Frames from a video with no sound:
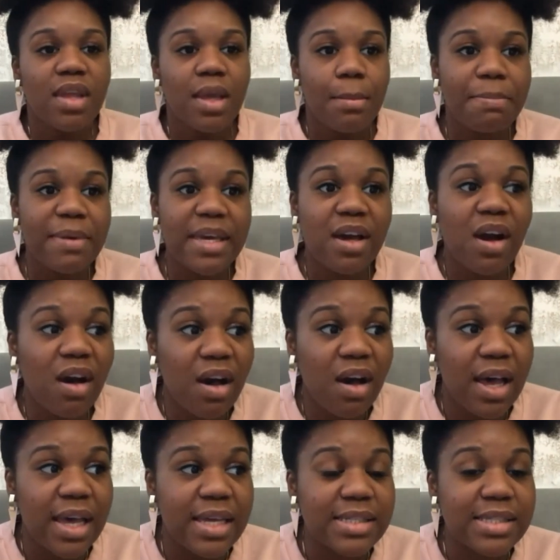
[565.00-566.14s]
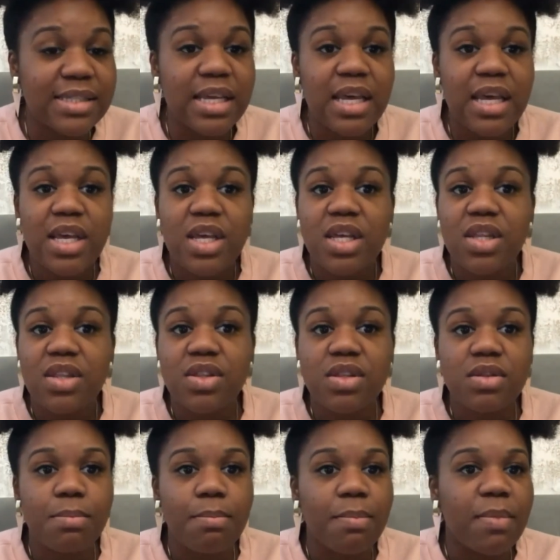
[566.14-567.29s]
because
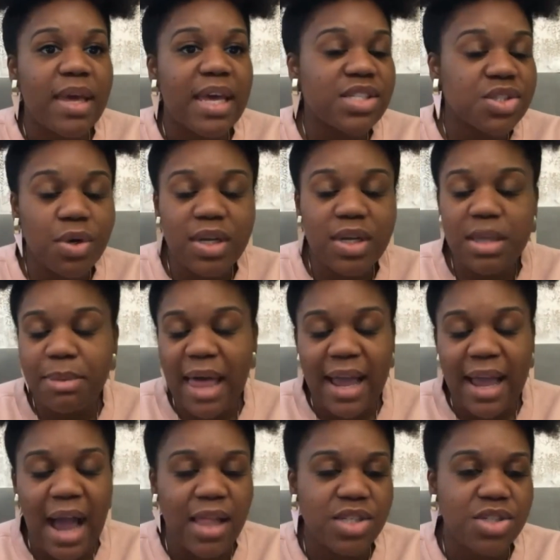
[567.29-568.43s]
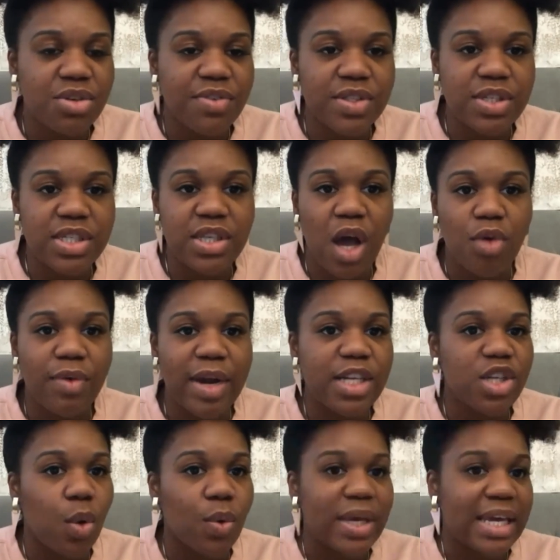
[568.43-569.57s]
historically black college universities already
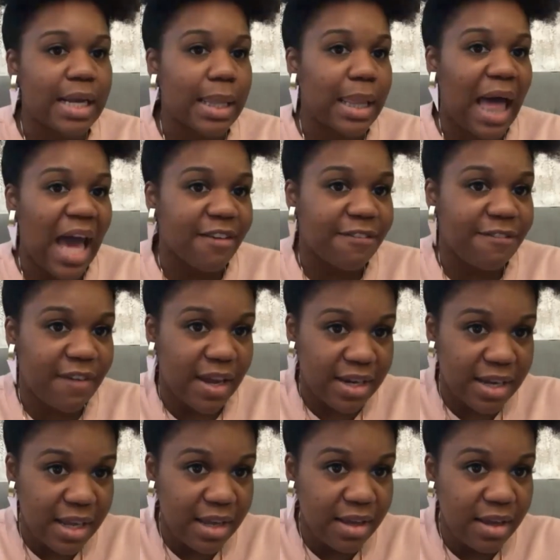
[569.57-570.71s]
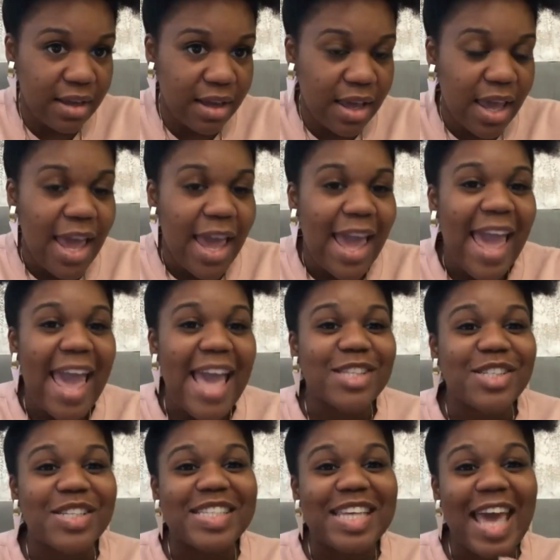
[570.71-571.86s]
don't get a lot of funding and
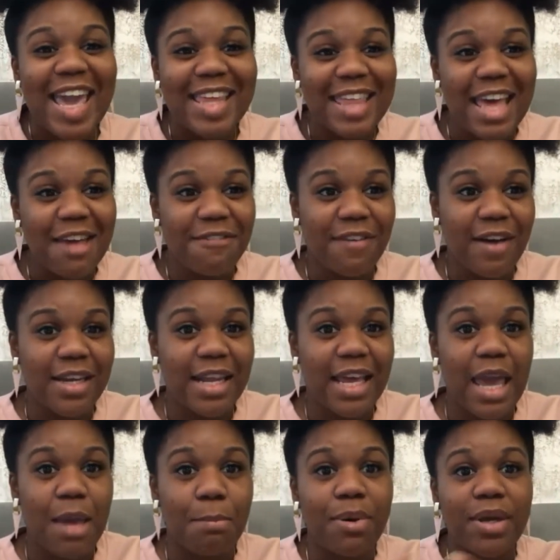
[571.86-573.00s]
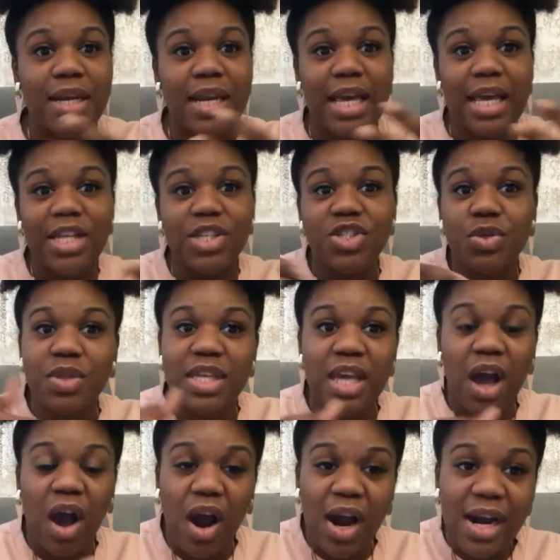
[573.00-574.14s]
to take that funding and put it into the
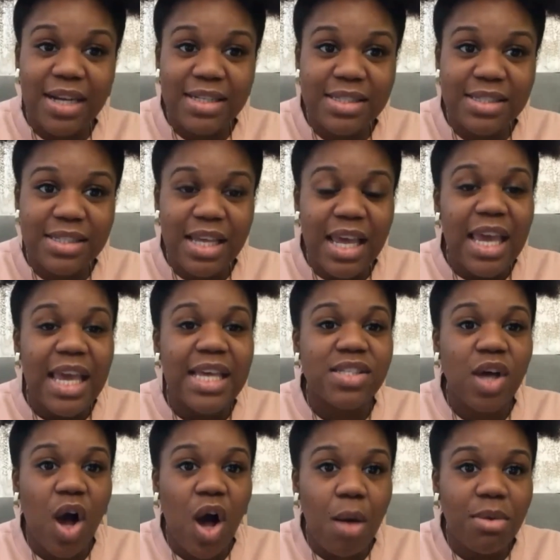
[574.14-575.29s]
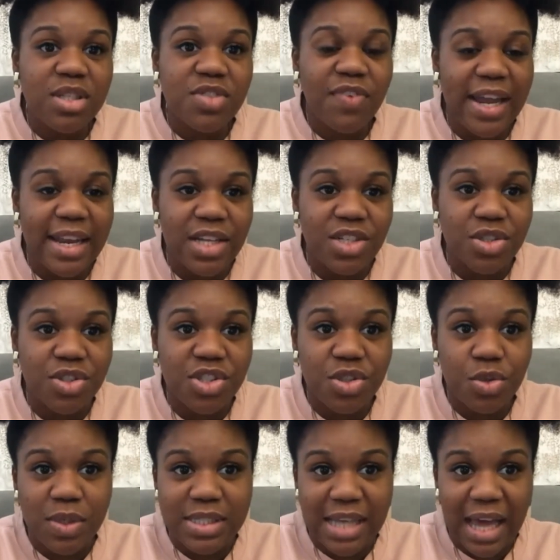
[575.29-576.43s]
arts is almost financial
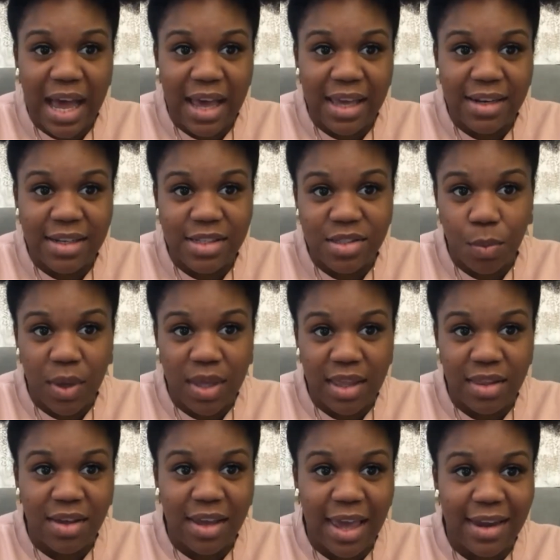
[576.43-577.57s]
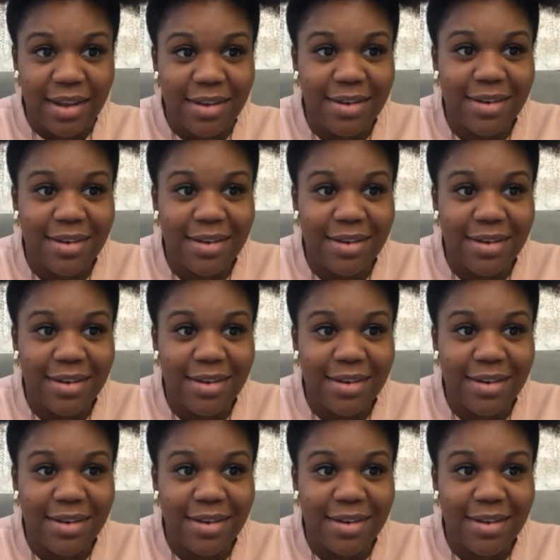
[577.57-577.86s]
suicide is the way they look at it